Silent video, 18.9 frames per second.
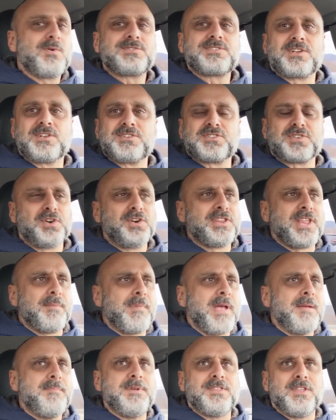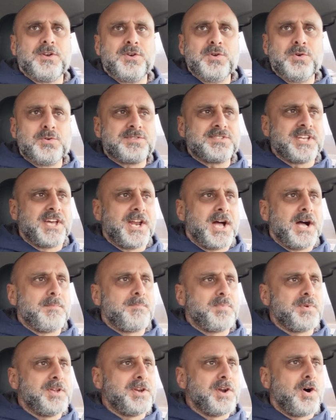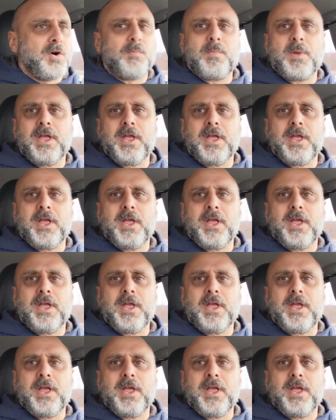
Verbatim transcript: was concerned that maybe the new setup, you know,